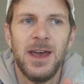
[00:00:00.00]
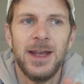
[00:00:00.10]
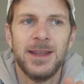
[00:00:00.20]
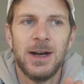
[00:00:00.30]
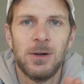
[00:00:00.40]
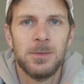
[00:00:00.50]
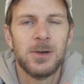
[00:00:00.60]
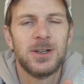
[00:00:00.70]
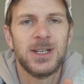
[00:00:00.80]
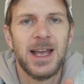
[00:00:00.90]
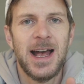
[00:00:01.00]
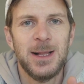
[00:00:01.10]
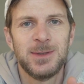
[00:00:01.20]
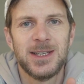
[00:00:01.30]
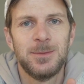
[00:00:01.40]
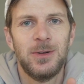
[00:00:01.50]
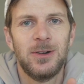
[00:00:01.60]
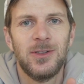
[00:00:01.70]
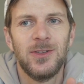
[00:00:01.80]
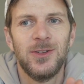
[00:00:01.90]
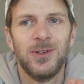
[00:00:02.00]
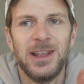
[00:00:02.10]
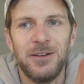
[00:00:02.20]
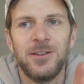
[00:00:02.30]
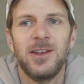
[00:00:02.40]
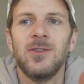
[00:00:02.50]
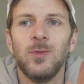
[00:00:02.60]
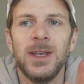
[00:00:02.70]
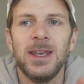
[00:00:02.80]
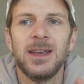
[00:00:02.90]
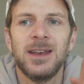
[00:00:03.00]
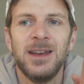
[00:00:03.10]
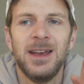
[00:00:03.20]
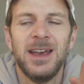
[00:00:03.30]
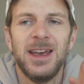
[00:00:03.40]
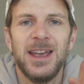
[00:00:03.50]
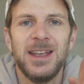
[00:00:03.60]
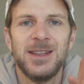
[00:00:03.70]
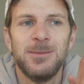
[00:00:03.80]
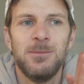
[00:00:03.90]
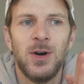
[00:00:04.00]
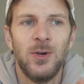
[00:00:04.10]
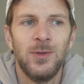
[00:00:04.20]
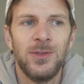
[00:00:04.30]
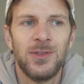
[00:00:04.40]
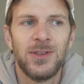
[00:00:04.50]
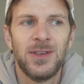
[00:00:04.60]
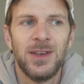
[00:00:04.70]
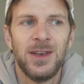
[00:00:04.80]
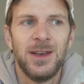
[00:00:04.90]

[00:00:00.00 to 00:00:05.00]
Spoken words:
and our project helps that person to live this week in the most